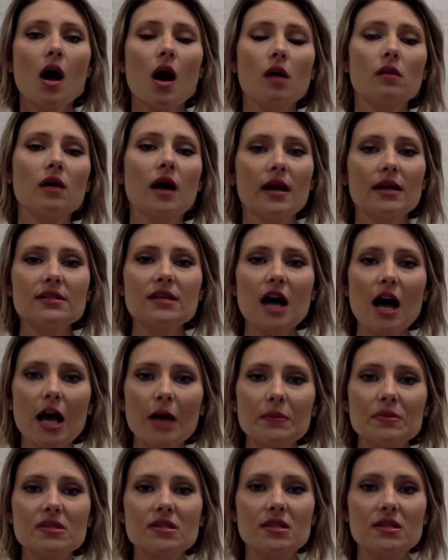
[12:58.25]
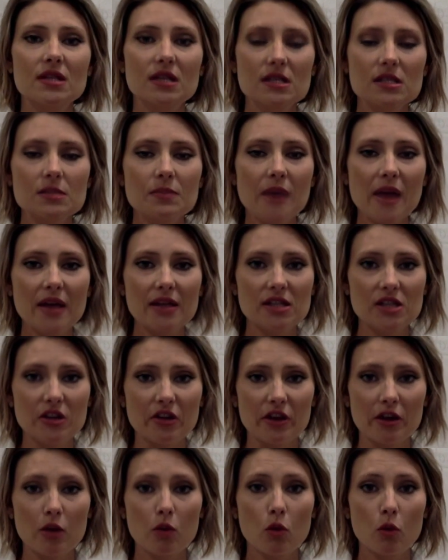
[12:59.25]
a lot of times this
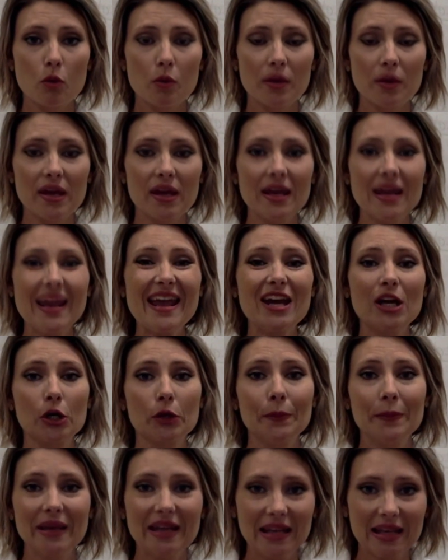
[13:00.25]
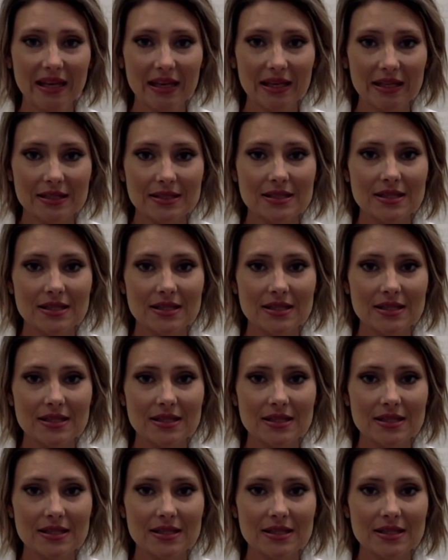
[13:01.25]
bacteria will be intermediate